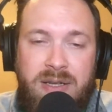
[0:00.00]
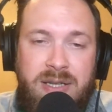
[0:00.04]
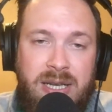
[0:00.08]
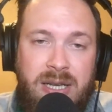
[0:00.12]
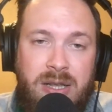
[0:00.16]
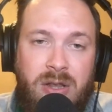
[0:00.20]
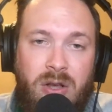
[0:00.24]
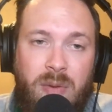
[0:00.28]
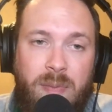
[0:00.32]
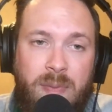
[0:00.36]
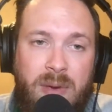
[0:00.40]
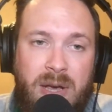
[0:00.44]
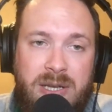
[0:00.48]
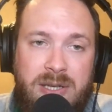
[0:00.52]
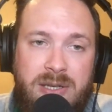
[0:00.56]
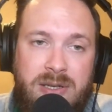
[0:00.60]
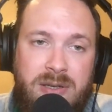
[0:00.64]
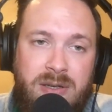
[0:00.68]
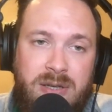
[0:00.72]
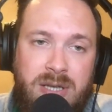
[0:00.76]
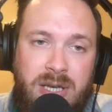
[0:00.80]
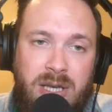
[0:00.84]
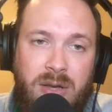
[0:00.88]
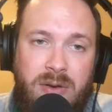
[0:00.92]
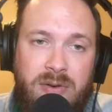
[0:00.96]
D'Lo
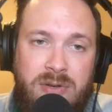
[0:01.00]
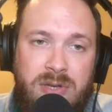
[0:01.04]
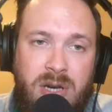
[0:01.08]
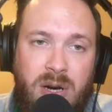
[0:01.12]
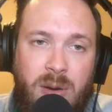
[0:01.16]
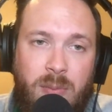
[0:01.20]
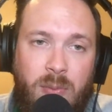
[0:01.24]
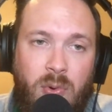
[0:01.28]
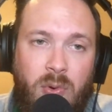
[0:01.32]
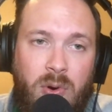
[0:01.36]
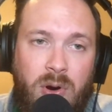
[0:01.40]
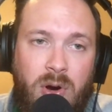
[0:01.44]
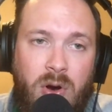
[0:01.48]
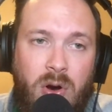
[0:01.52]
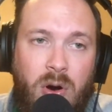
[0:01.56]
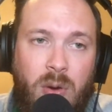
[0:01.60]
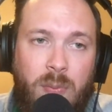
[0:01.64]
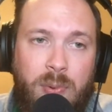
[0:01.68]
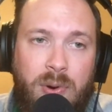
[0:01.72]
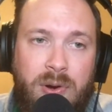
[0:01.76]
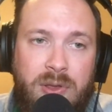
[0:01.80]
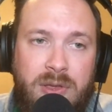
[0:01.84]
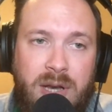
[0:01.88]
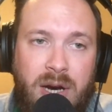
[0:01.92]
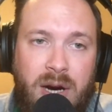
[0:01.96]
missed. D'Lo's the number one
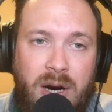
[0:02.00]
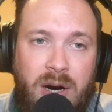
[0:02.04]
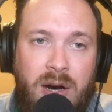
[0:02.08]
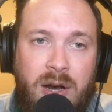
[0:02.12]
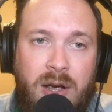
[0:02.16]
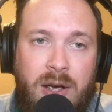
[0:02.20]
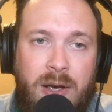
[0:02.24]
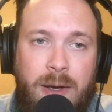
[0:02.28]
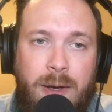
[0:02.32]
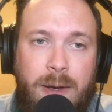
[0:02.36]
culprit there.